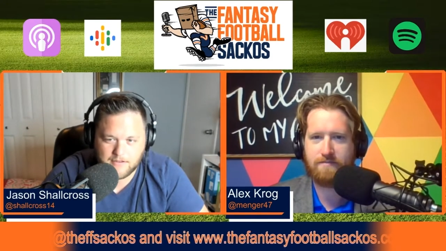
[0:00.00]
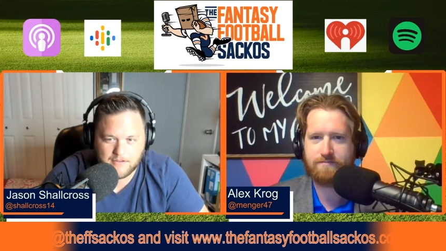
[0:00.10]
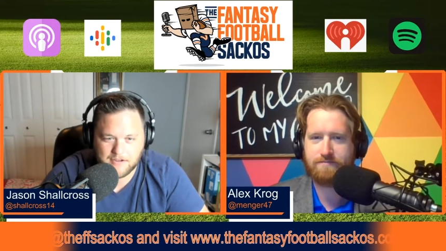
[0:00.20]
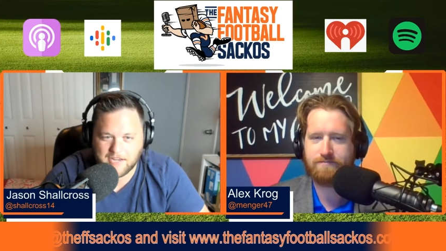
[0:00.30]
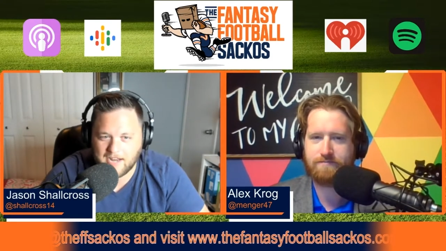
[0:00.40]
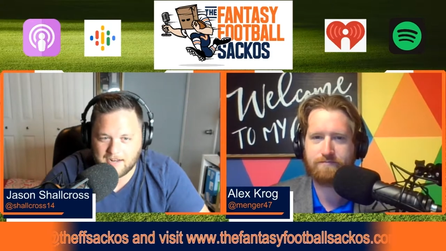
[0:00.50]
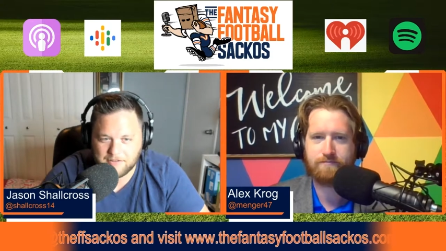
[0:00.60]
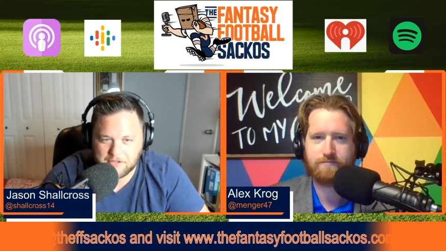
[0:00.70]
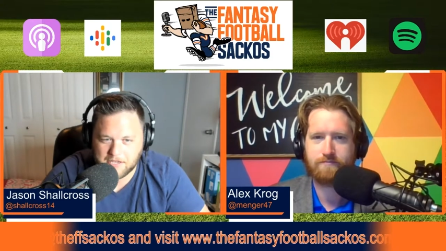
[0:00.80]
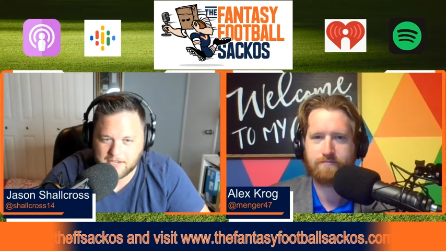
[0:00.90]
Speaker 1: You gotta
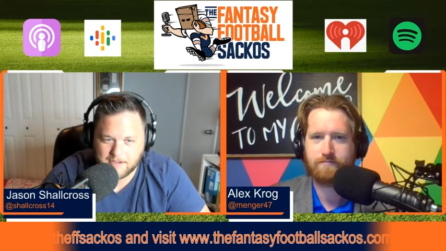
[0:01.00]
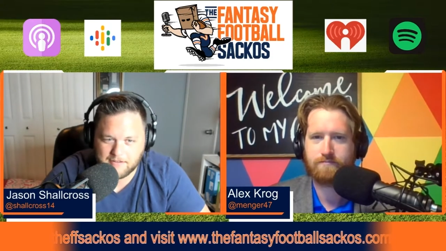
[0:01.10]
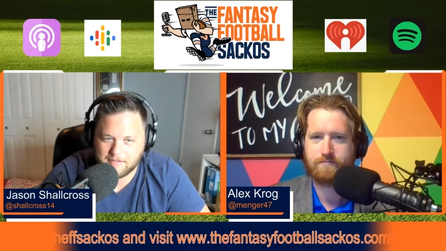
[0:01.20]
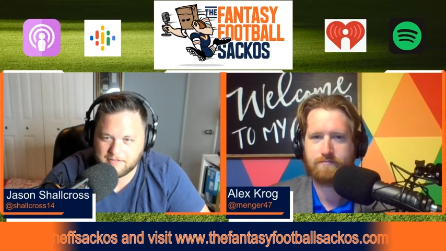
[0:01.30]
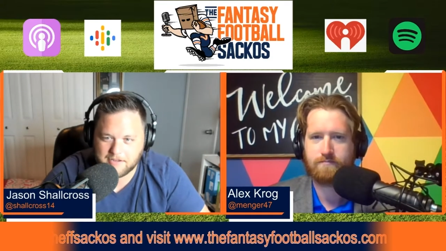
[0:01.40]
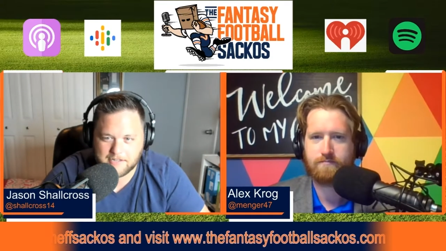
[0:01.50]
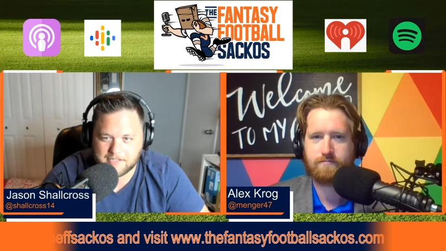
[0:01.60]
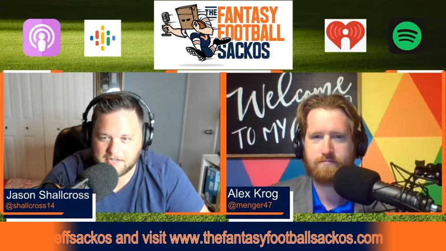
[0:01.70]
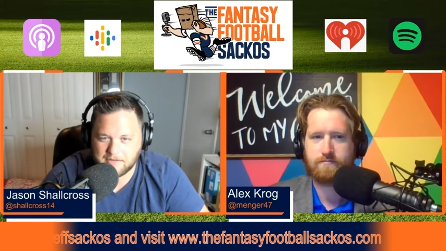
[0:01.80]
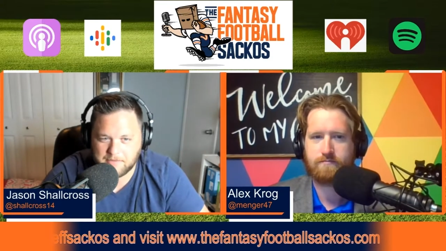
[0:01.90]
think that it's
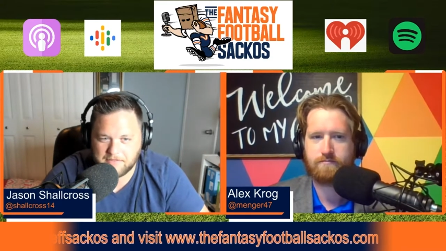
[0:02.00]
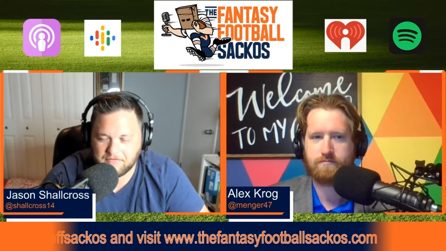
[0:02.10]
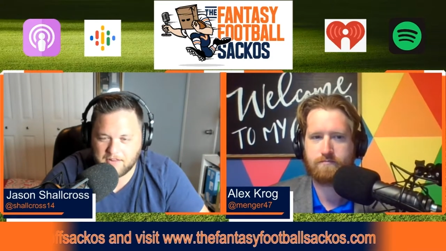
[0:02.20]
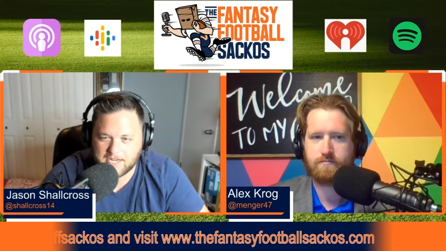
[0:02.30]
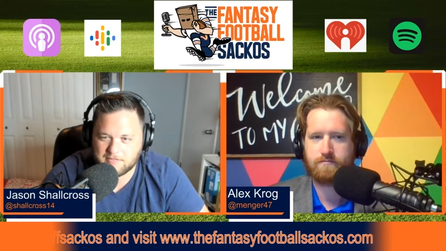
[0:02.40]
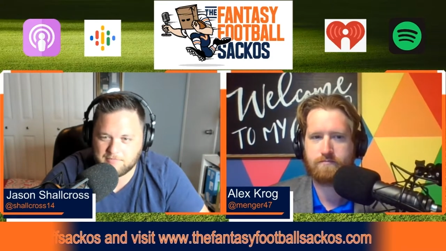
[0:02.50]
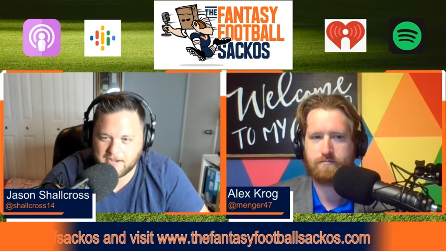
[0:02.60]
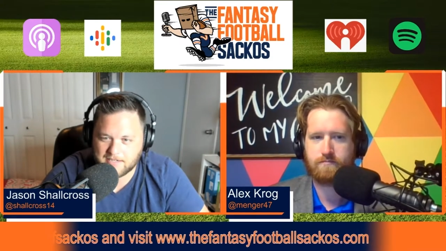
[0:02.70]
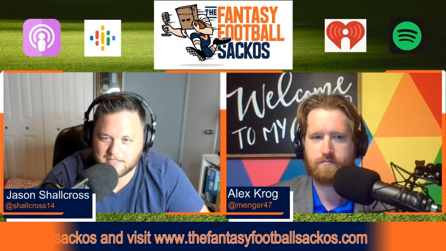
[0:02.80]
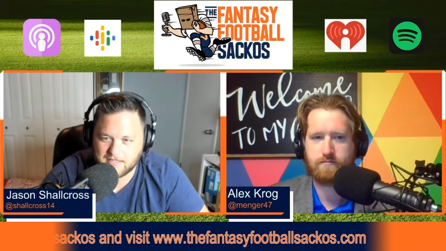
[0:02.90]
gonna be
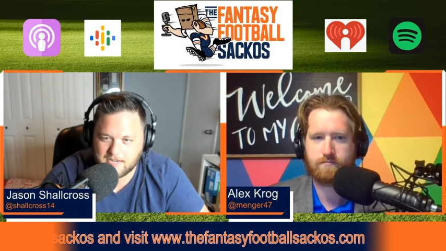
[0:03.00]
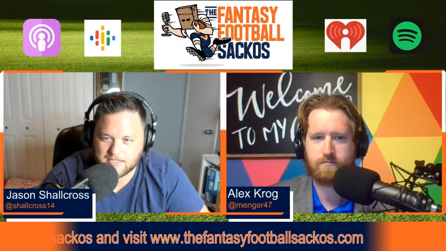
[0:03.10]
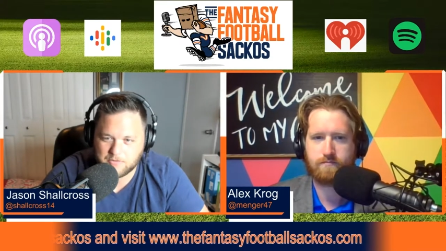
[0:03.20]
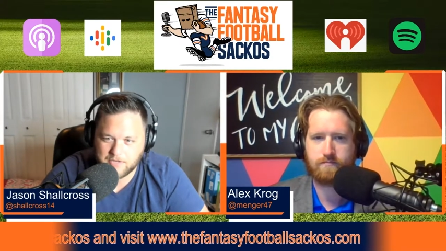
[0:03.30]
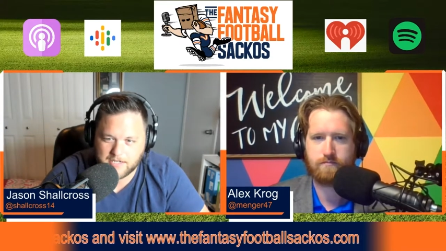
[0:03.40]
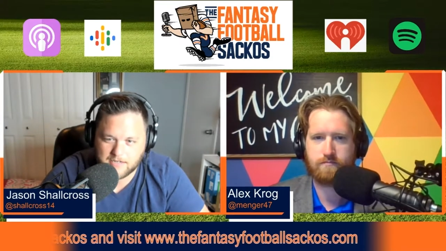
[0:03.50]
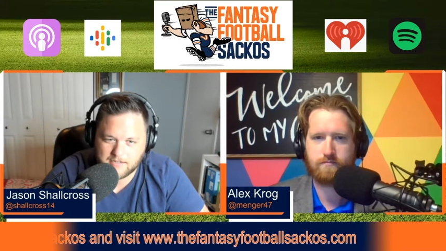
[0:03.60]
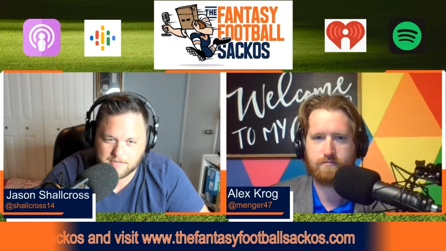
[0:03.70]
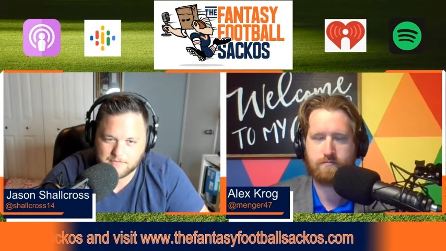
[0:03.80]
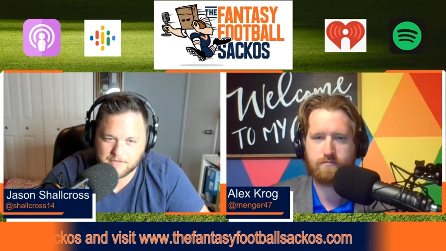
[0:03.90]
flashbacks the last week in
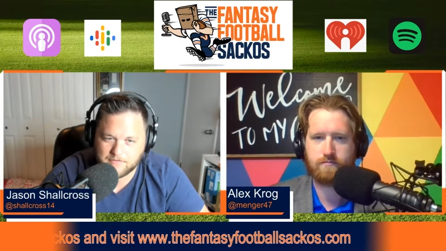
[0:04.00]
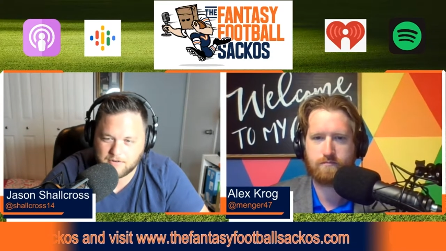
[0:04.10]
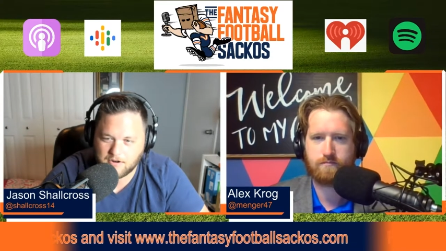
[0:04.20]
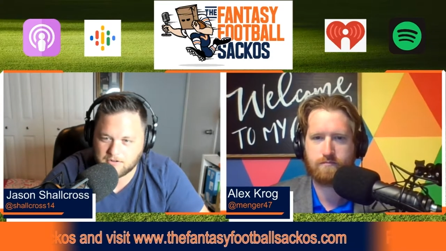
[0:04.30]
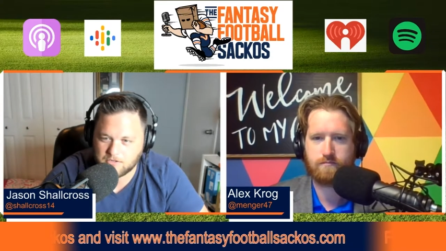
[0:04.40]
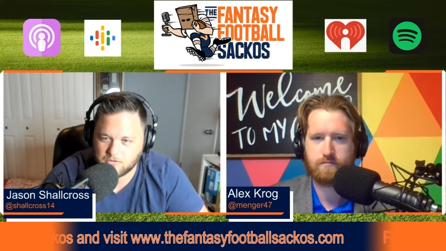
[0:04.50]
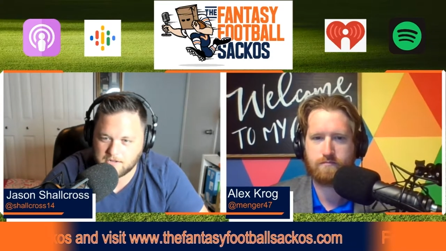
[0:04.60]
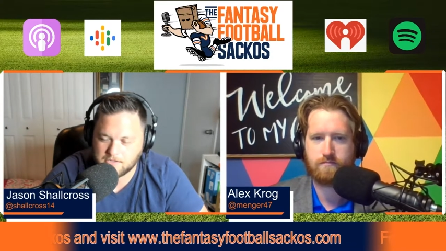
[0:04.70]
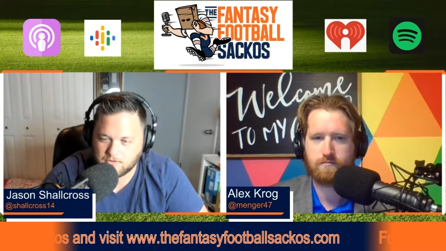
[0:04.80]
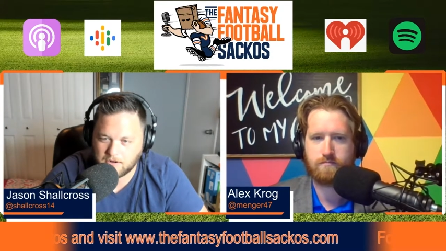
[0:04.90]
terms of Carson
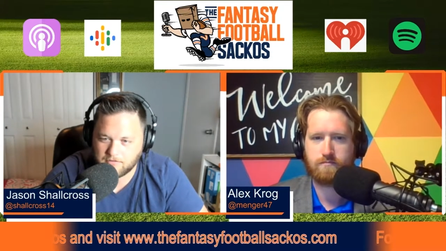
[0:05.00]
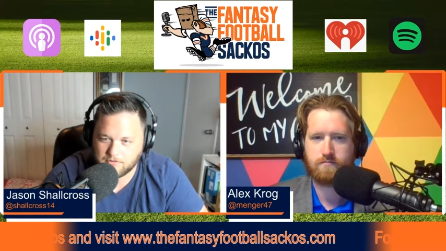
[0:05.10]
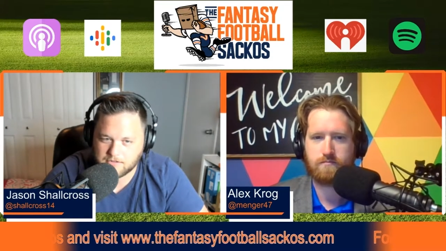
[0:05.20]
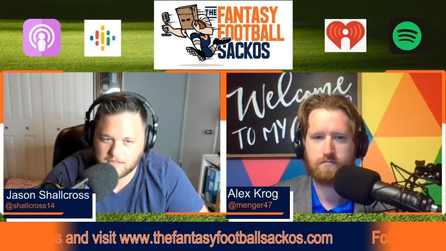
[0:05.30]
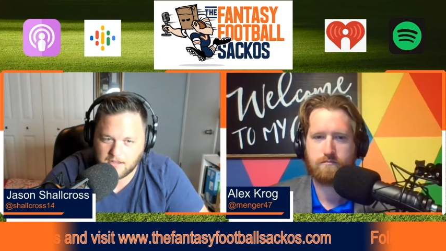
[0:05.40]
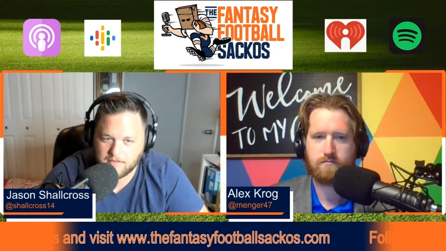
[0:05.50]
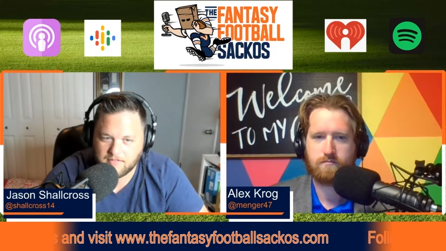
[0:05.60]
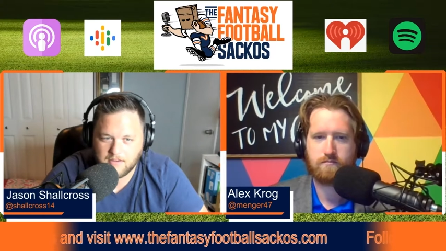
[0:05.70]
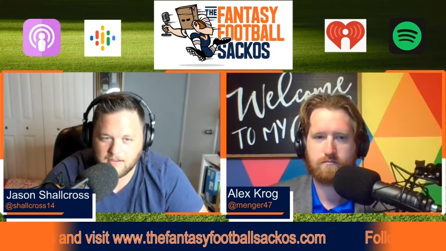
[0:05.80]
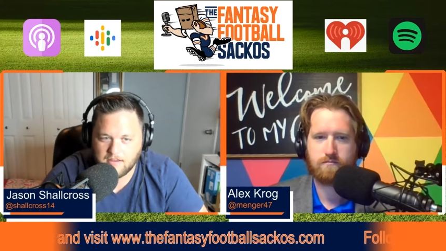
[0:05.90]
Wentz running for his life
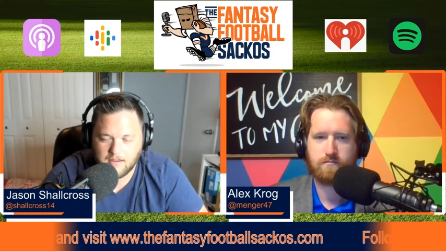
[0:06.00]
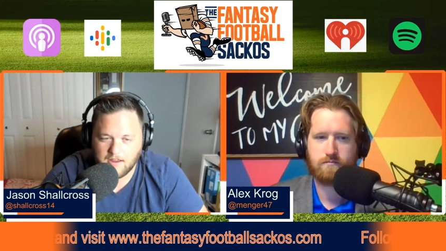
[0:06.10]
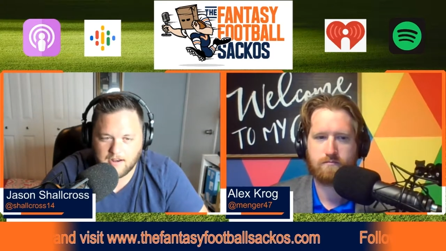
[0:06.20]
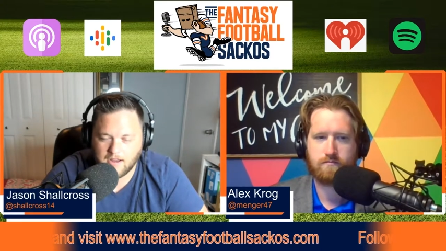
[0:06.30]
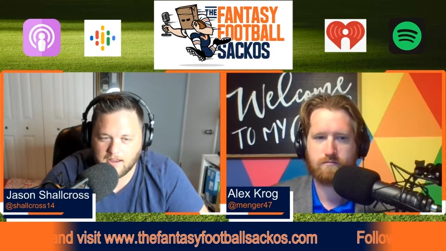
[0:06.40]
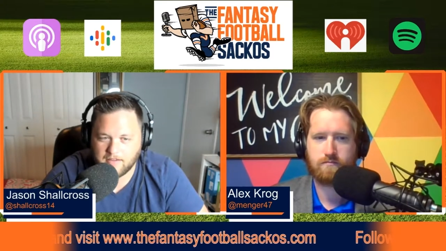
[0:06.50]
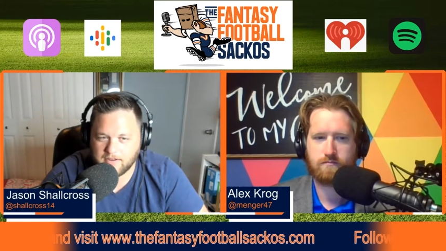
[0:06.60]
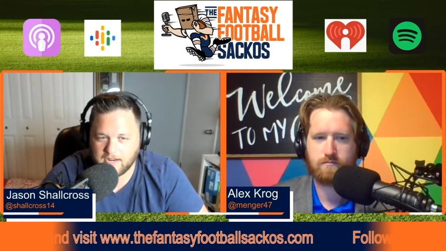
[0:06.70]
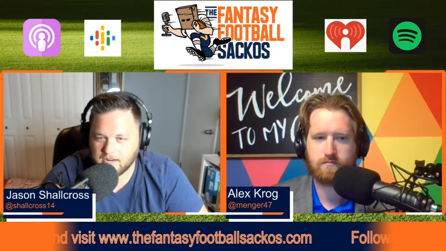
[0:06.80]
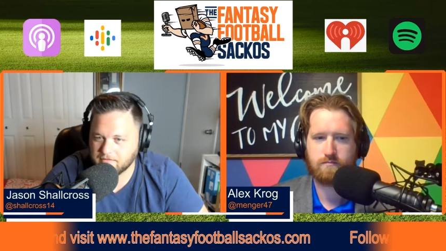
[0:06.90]
and not having
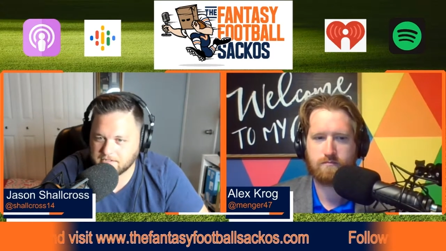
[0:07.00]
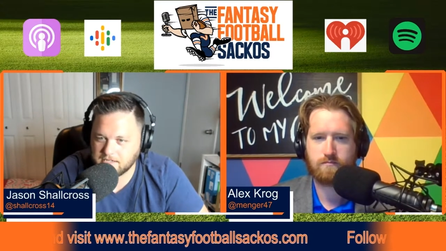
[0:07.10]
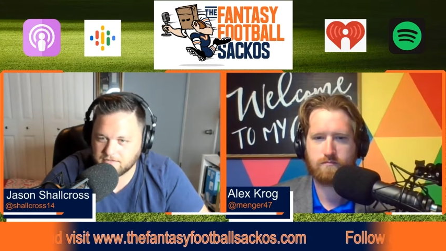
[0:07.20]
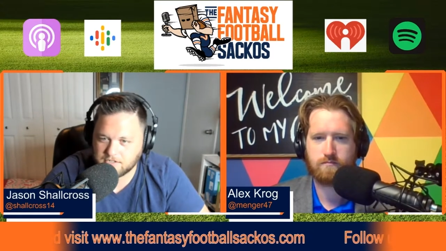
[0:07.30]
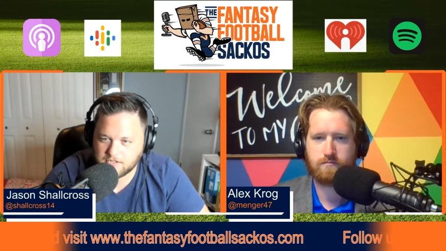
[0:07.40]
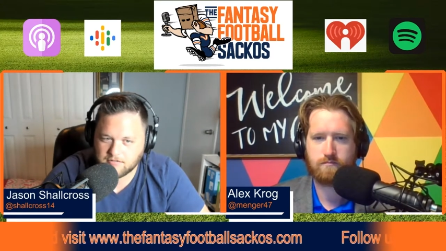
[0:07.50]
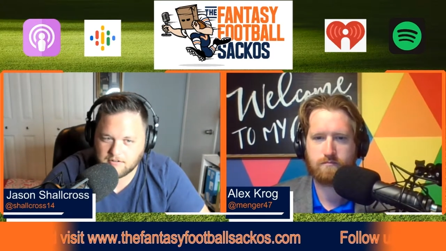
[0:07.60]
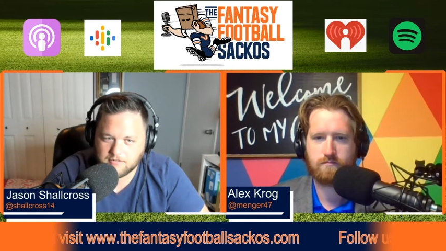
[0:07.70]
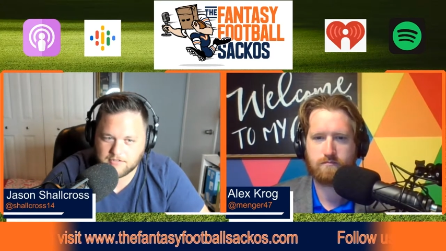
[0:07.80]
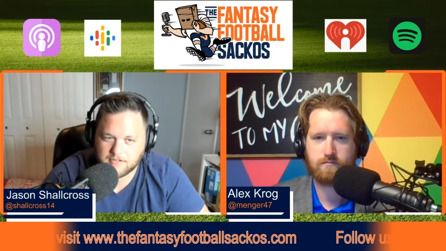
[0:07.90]
any receivers to throw
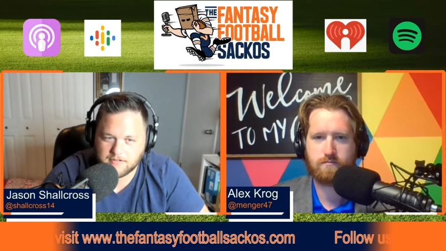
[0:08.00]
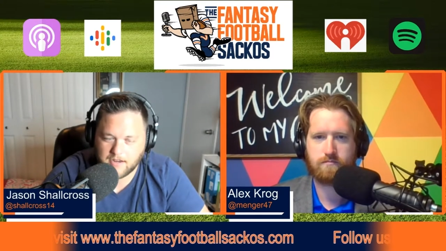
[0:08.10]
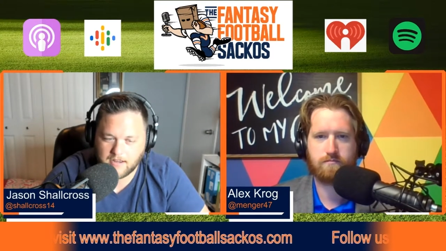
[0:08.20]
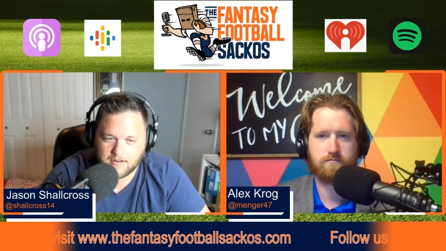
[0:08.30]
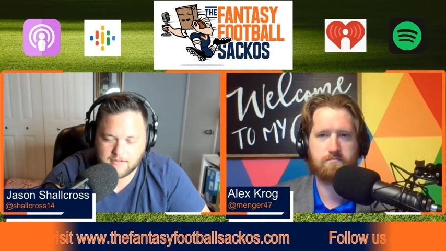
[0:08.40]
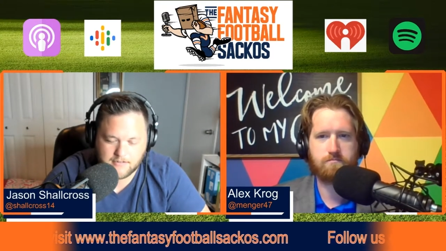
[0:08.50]
to and